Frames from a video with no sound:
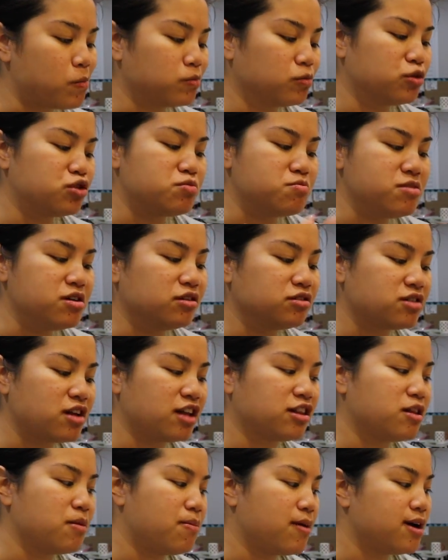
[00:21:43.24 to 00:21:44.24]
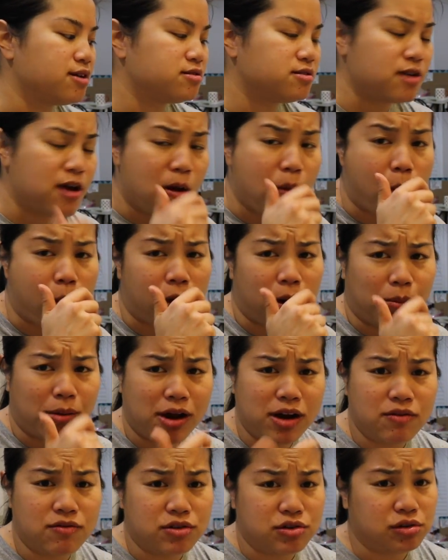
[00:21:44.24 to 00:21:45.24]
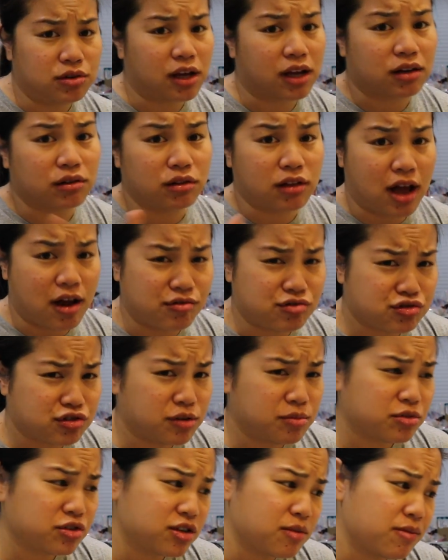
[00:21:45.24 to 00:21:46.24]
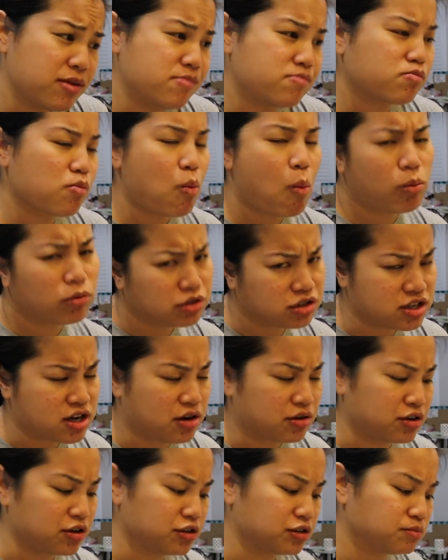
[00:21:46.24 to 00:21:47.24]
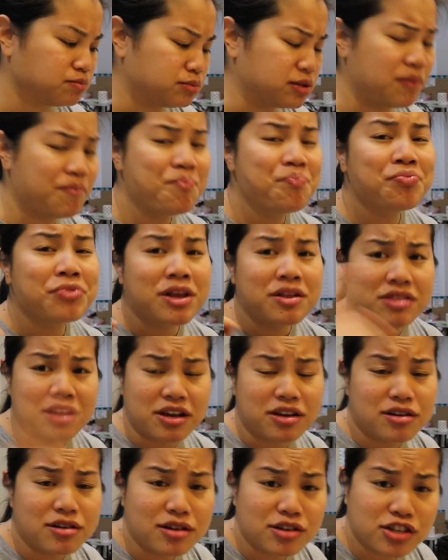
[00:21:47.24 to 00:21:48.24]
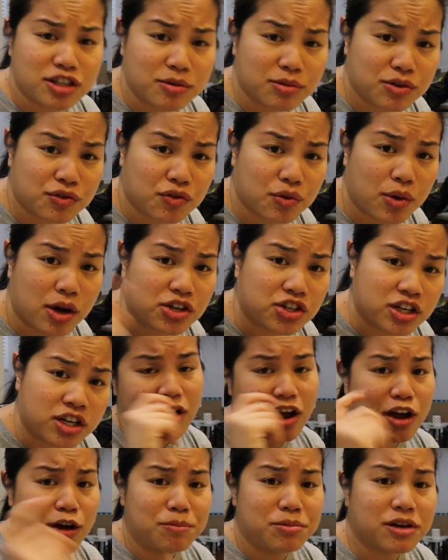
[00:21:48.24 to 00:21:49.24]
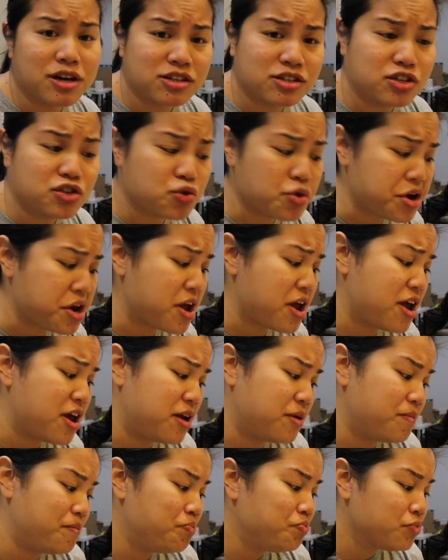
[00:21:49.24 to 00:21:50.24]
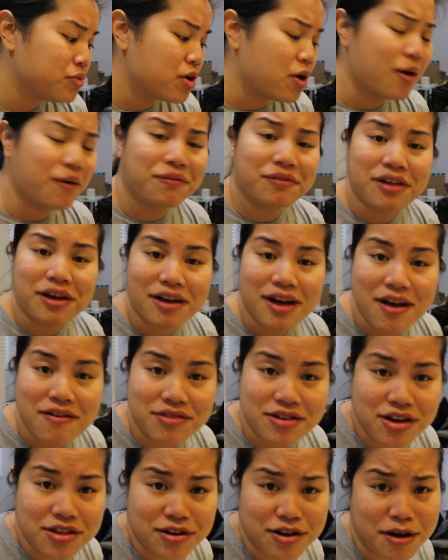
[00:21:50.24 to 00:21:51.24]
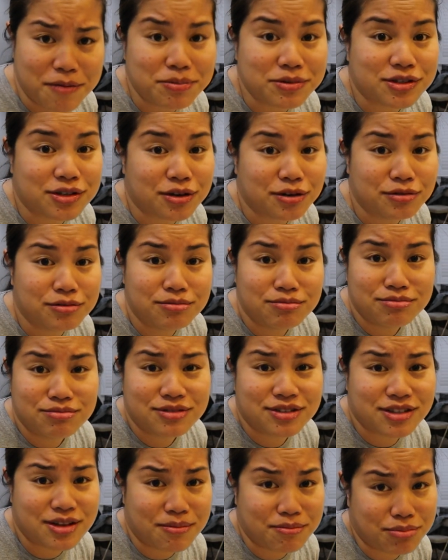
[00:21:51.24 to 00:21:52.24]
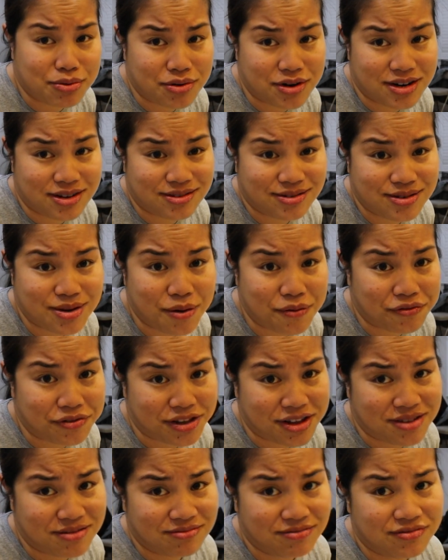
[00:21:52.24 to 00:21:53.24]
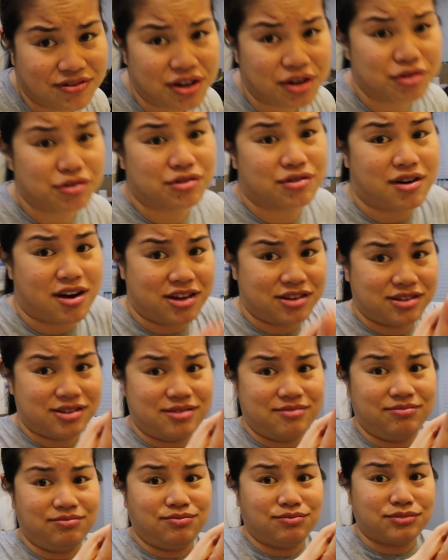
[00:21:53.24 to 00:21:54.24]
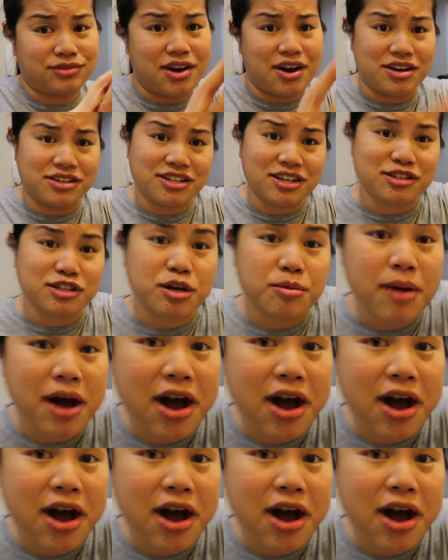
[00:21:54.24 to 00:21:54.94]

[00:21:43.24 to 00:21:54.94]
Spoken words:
which meals are the best. And I might even do like a live stream or something. We'll see how it goes. But thank you guys so much for watching. I hope you guys enjoyed it. And hopefully I'll have another episode some point. Hopefully. Fingers crossed. All right. See you guys later.